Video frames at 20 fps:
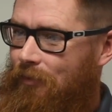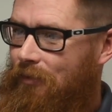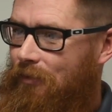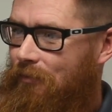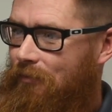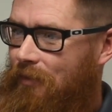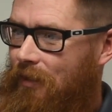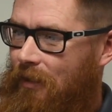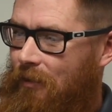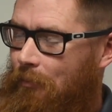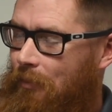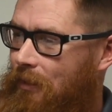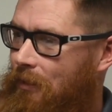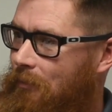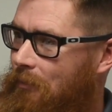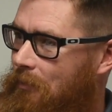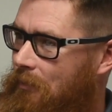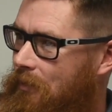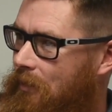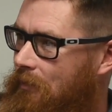You've got to be
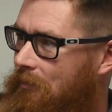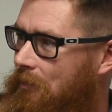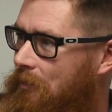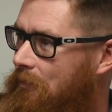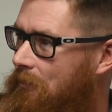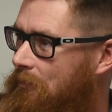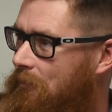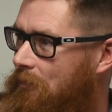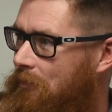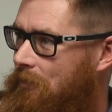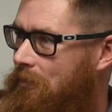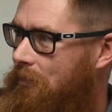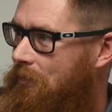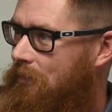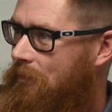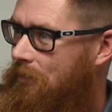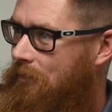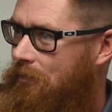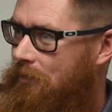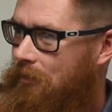able to cover your first and
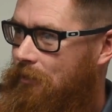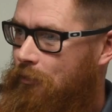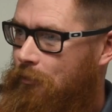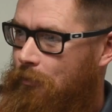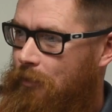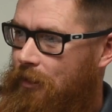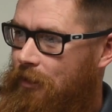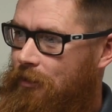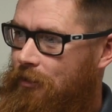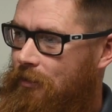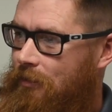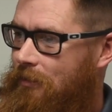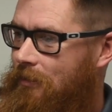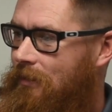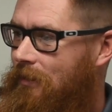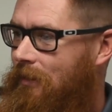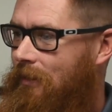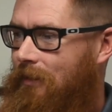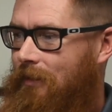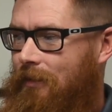third situations.
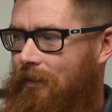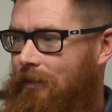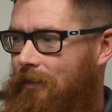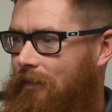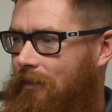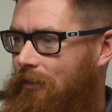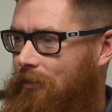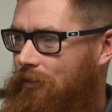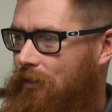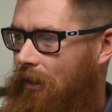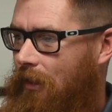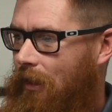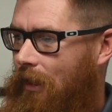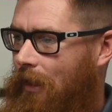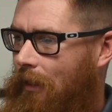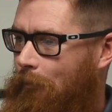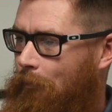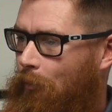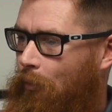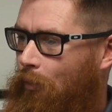There's a
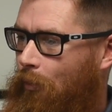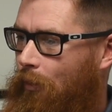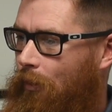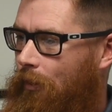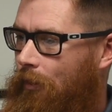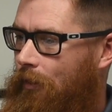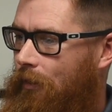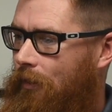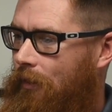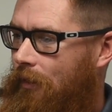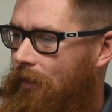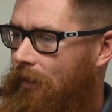lot more